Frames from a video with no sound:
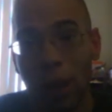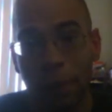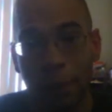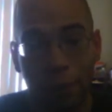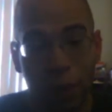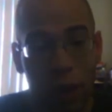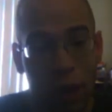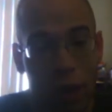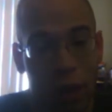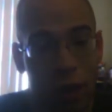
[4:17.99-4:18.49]
that I'm
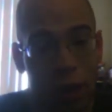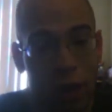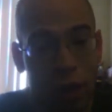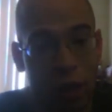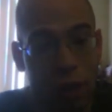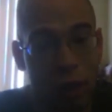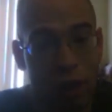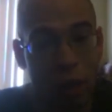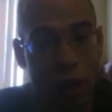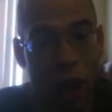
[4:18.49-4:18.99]
feeling.
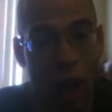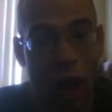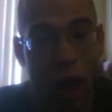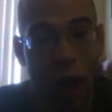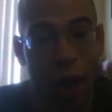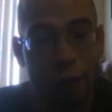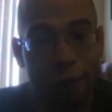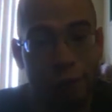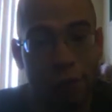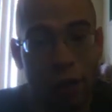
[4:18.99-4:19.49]

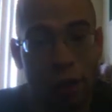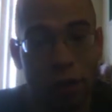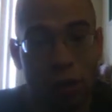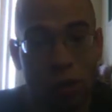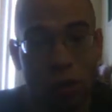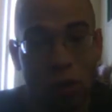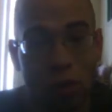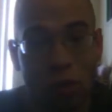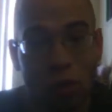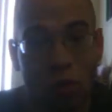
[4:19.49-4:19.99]
I
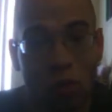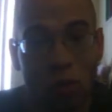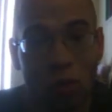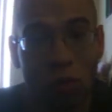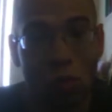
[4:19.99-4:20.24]
feel